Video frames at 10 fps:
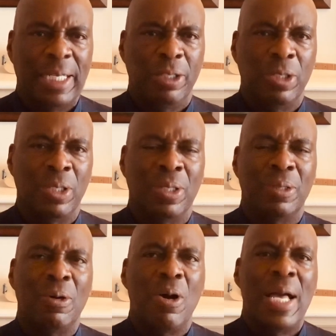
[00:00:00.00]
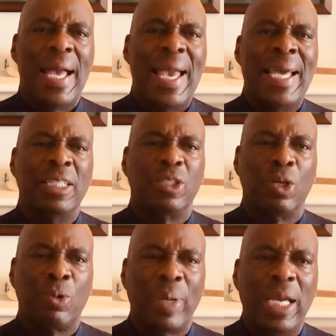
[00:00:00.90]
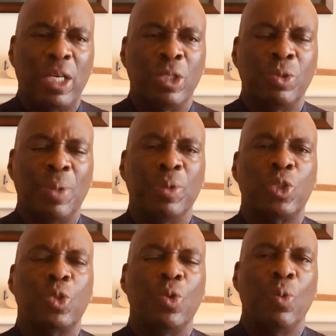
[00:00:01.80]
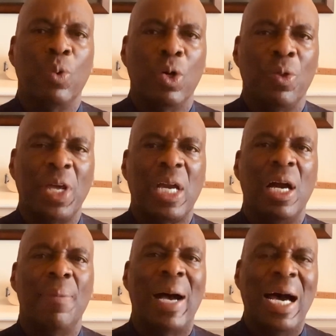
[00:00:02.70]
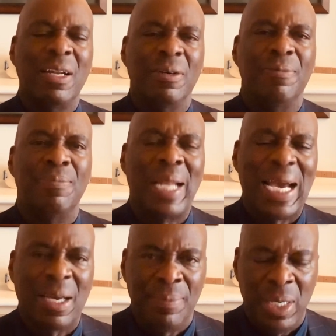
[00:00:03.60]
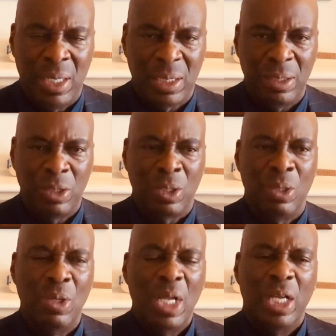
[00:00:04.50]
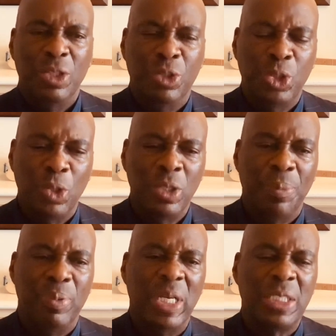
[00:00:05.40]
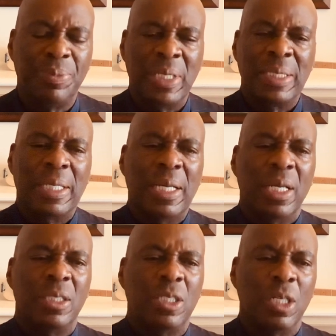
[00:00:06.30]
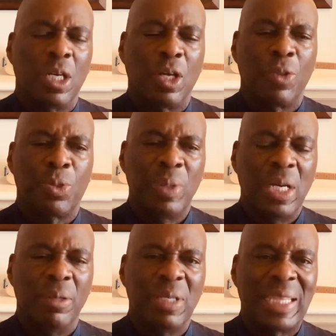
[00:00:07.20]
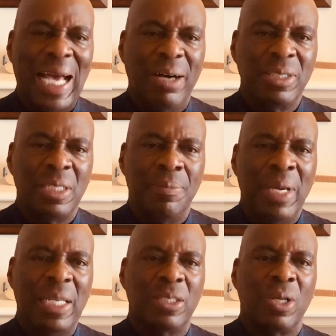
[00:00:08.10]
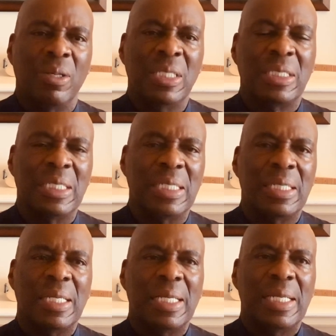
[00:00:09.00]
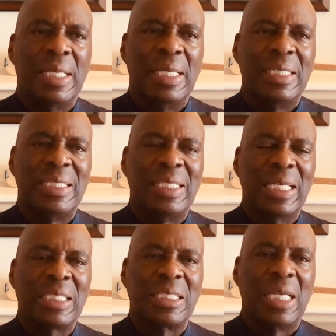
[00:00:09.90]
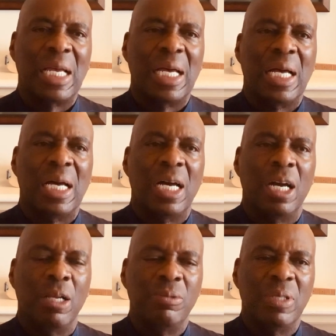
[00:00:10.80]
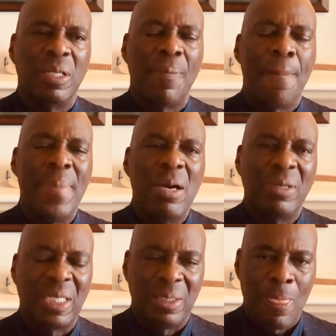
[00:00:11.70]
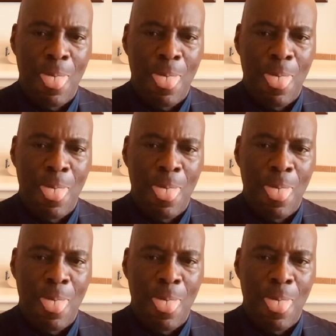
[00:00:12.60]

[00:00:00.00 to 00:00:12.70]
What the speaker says: and it's a great contributors to the world that come out of Black America. Junior Bridgman took 300,000 and made it turn into 600 million.